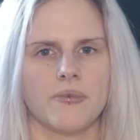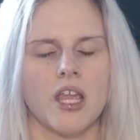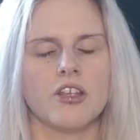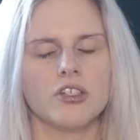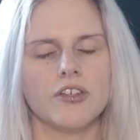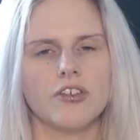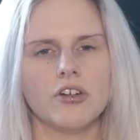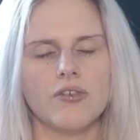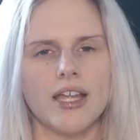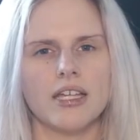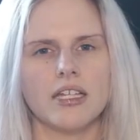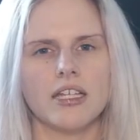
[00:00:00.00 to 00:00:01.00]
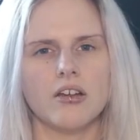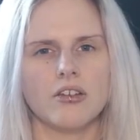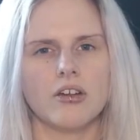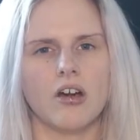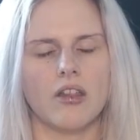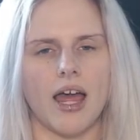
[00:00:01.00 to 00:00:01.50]
So if you're regularly on your
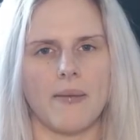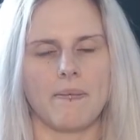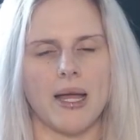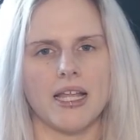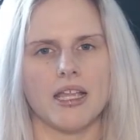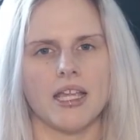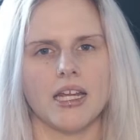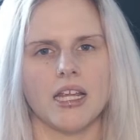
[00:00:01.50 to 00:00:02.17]
online banking,